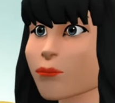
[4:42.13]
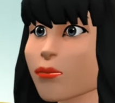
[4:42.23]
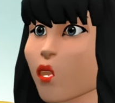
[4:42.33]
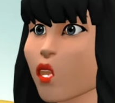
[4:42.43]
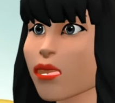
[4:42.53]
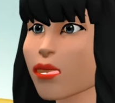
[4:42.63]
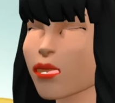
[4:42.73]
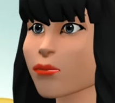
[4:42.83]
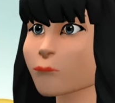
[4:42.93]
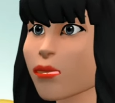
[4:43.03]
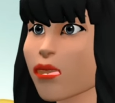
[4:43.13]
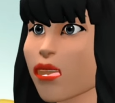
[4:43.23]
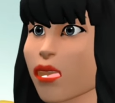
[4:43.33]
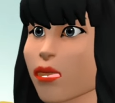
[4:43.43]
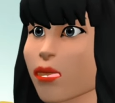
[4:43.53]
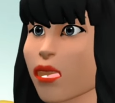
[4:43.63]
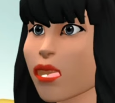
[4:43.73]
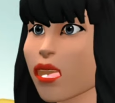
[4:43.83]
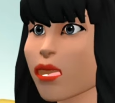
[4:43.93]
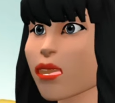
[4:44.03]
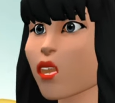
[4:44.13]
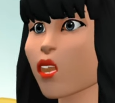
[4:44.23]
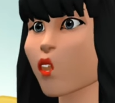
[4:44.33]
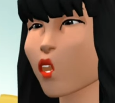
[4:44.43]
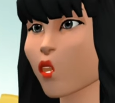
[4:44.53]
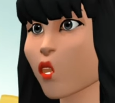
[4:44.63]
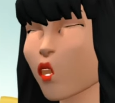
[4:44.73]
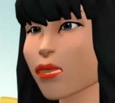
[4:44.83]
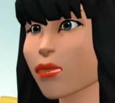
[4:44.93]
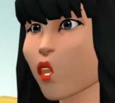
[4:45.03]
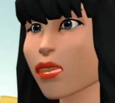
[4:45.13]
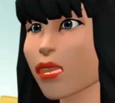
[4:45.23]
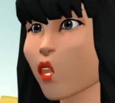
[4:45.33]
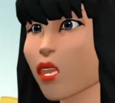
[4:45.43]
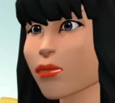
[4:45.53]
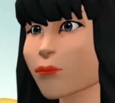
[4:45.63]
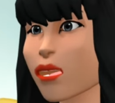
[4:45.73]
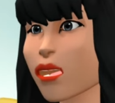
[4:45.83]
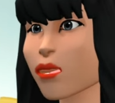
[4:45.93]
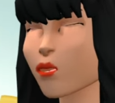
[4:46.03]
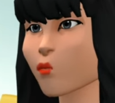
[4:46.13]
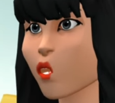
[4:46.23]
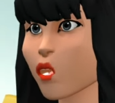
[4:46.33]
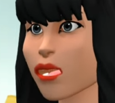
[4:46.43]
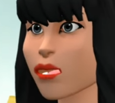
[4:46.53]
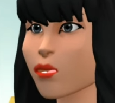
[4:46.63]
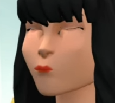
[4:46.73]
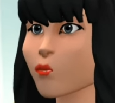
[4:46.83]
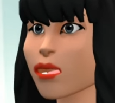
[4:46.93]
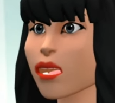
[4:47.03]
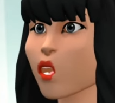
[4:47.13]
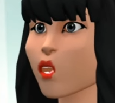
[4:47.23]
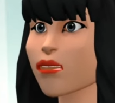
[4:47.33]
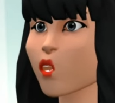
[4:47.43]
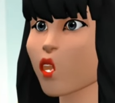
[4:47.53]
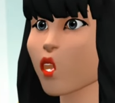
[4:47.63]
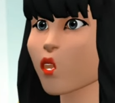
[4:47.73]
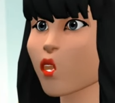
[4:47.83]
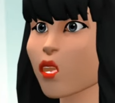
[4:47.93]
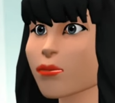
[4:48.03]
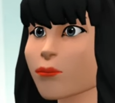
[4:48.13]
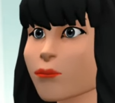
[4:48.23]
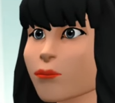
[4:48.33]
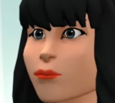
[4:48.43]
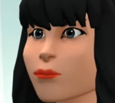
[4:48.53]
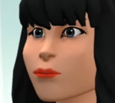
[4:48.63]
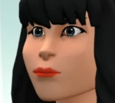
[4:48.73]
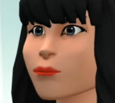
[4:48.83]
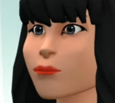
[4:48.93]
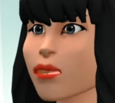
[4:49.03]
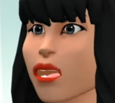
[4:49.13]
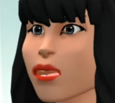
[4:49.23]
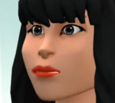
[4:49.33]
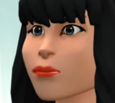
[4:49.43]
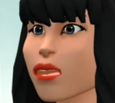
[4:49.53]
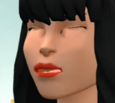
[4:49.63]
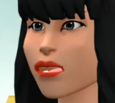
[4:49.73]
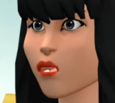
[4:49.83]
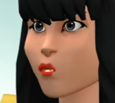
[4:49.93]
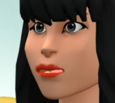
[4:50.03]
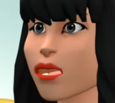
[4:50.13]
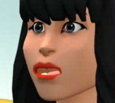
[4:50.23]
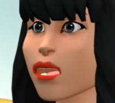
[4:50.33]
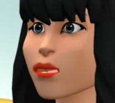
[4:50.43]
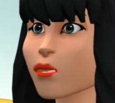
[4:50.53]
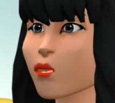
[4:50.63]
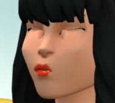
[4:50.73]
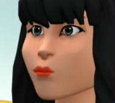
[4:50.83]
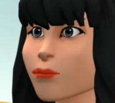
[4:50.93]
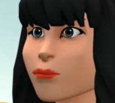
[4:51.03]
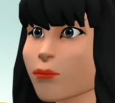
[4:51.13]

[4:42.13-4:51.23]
You can ask me if there's anything you are not sure about and you can make notes on the roleplay card if you want to. Here's a pencil for making notes.